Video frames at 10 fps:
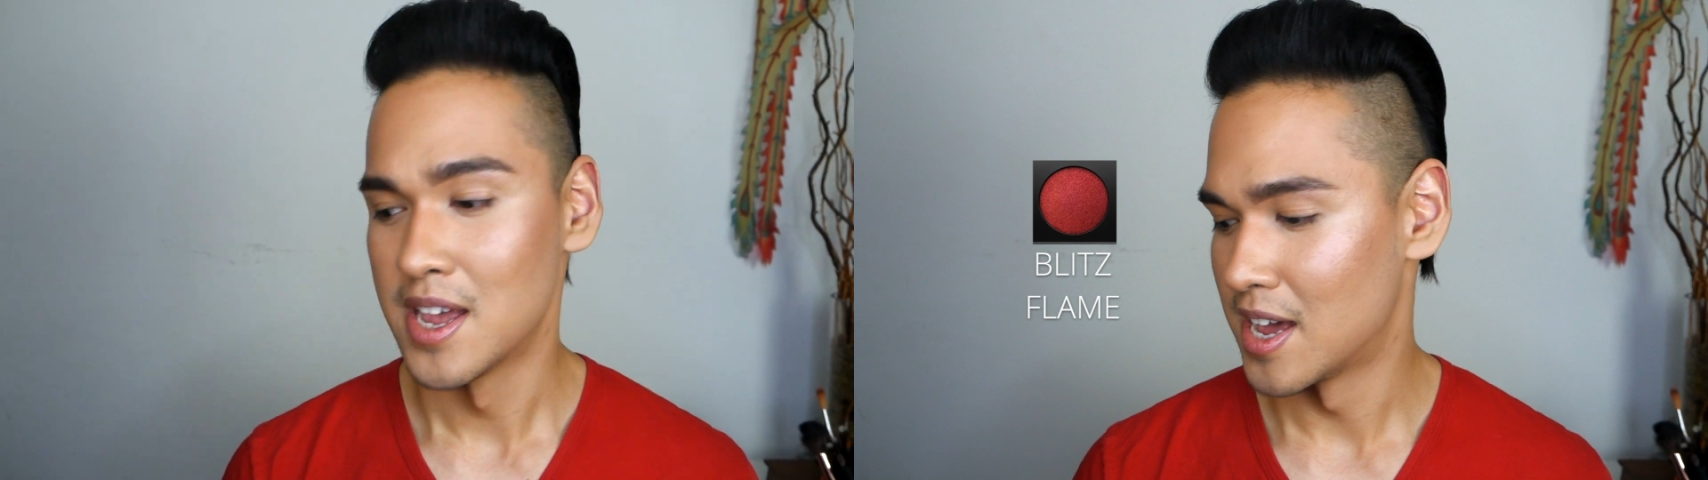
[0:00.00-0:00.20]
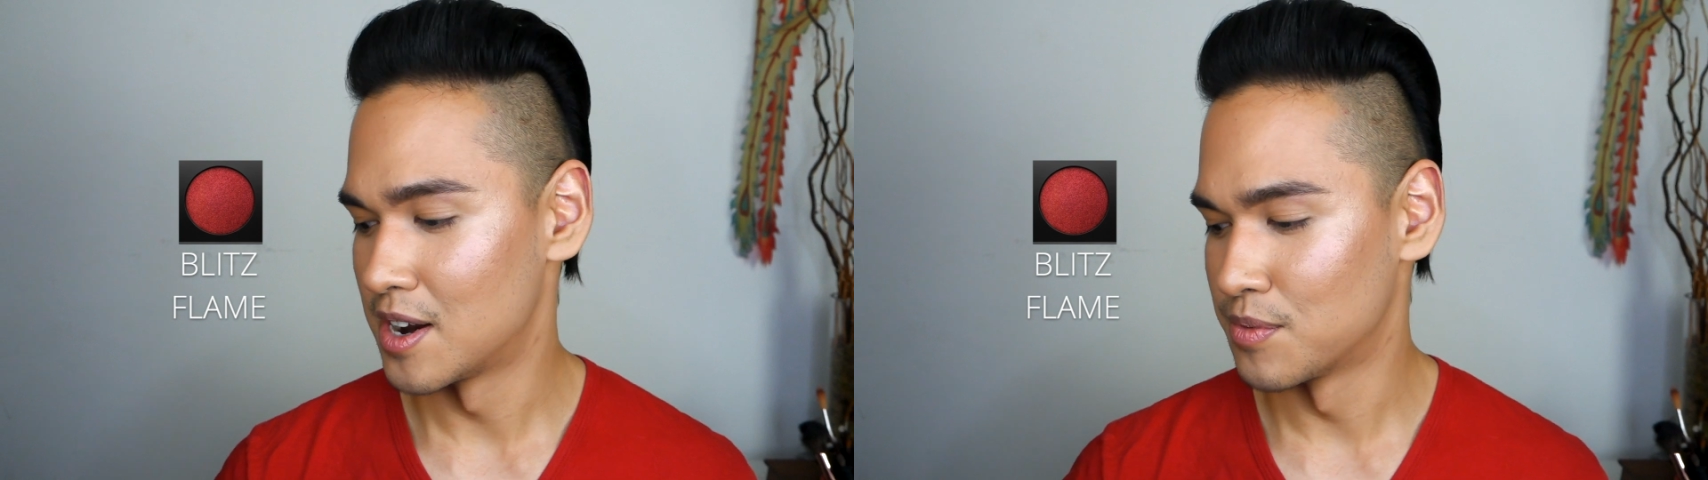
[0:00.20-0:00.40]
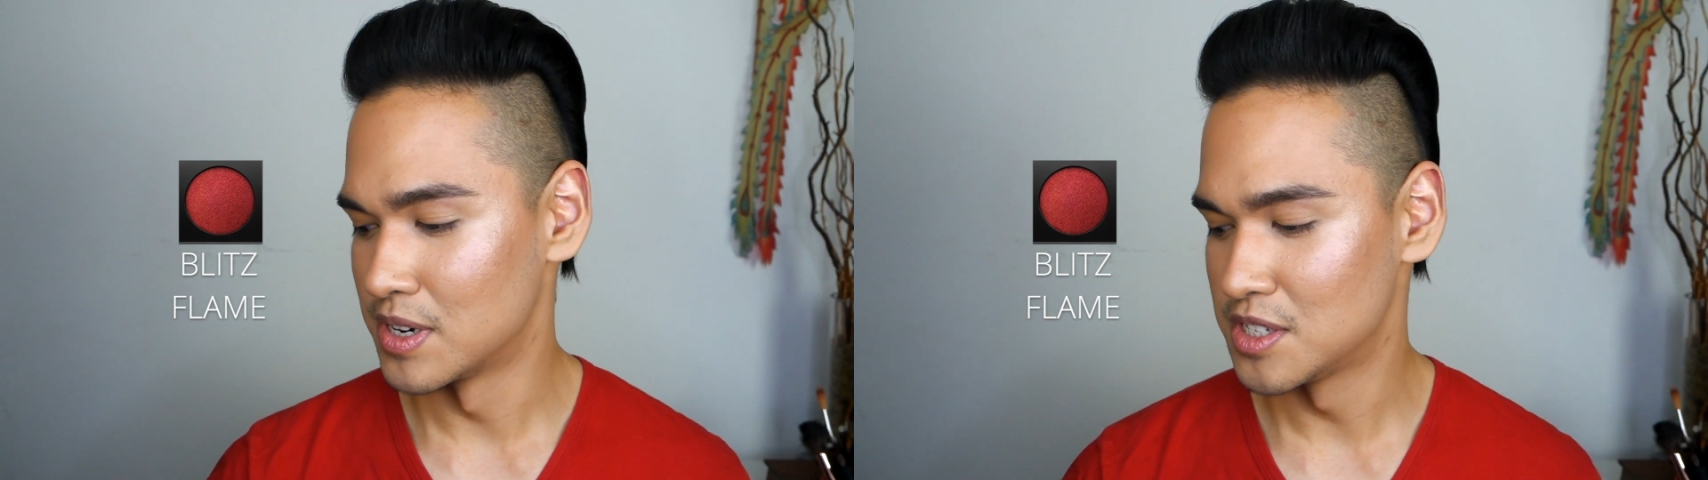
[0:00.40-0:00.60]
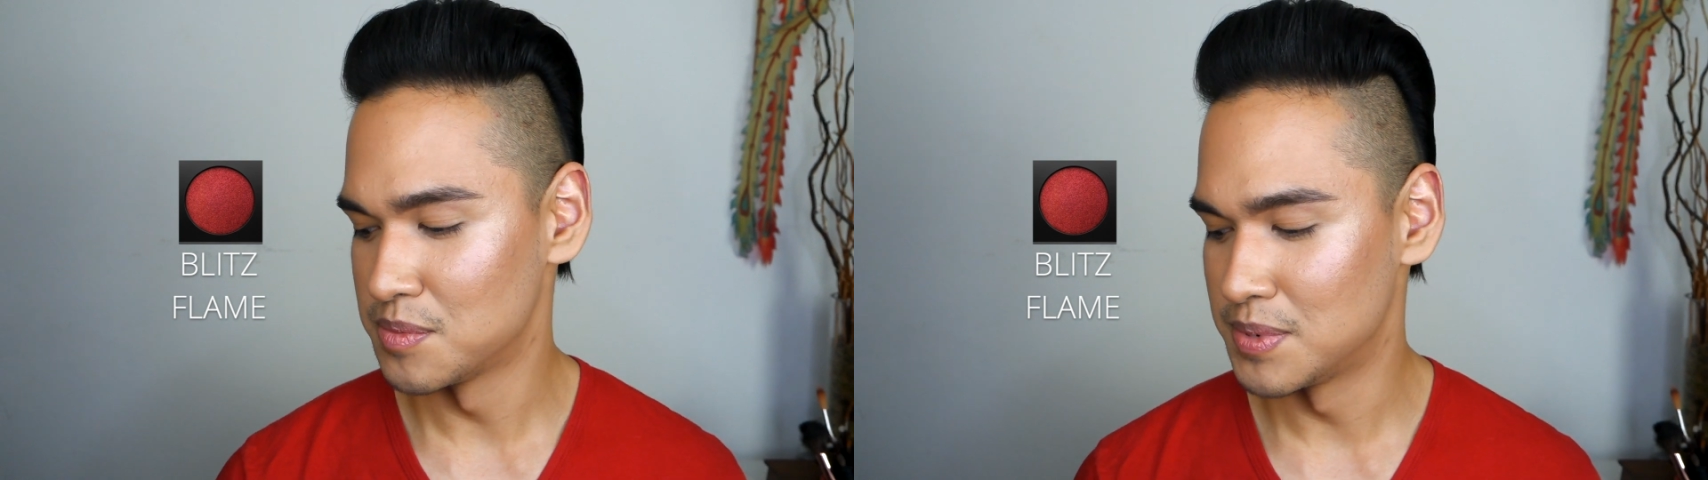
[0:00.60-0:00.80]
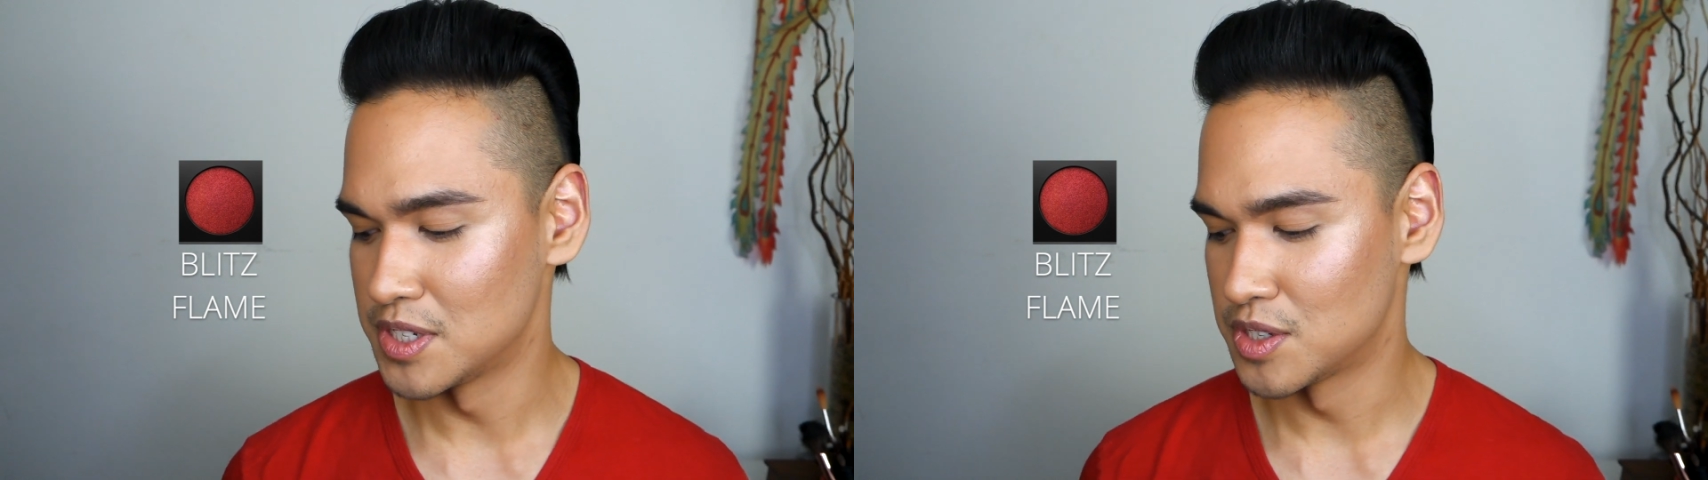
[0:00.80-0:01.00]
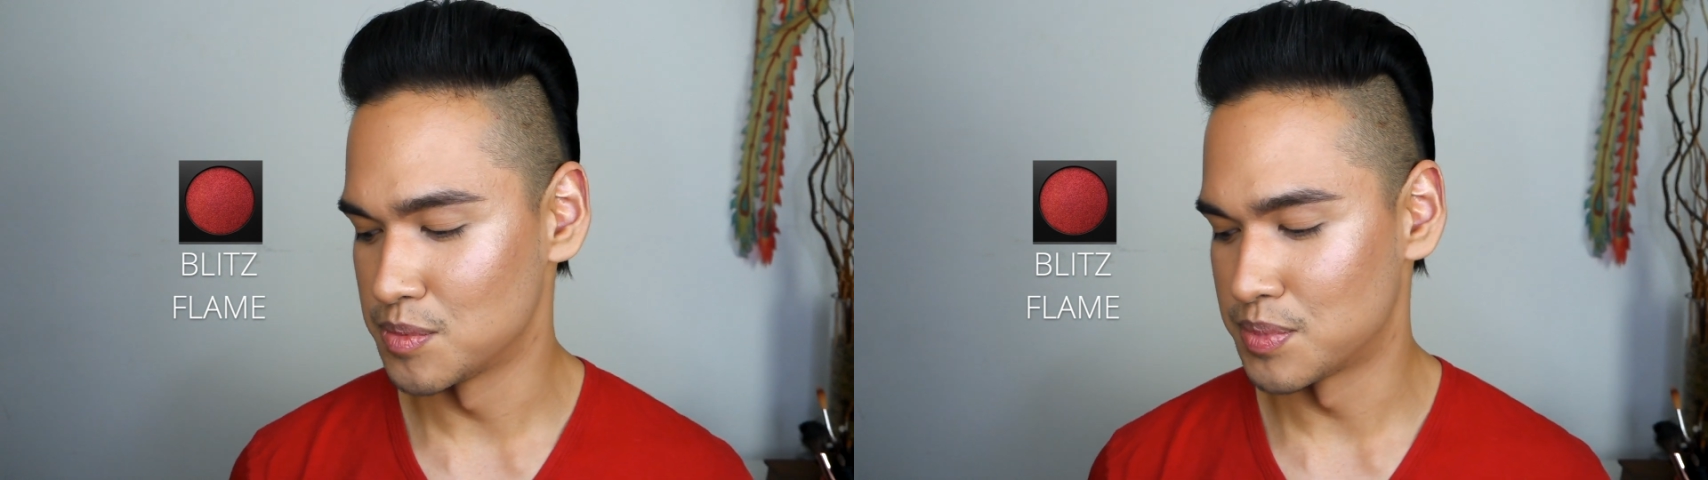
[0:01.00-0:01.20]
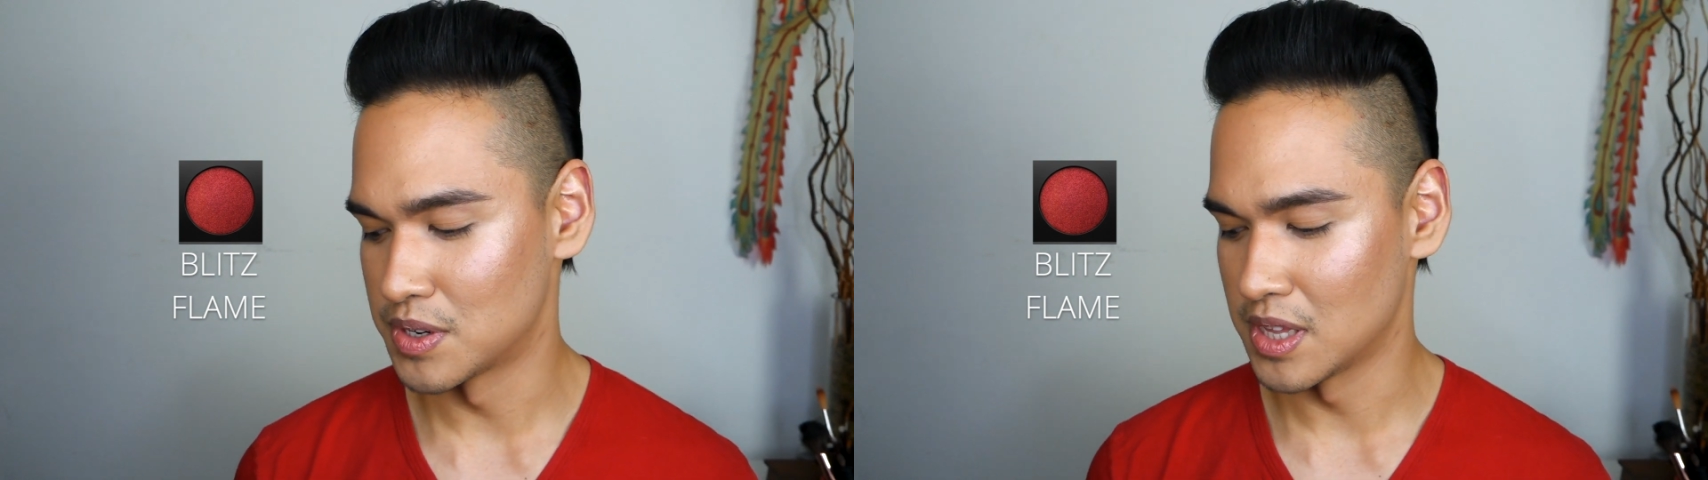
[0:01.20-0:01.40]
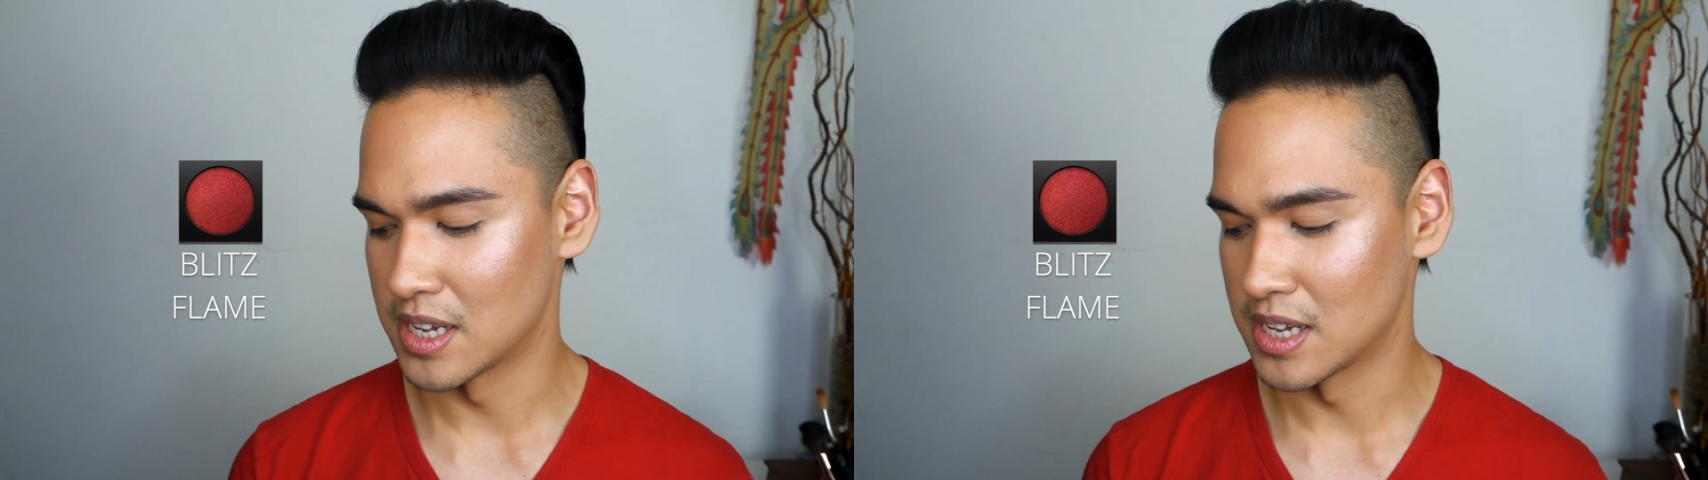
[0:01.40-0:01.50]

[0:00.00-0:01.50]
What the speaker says: And I want it to be super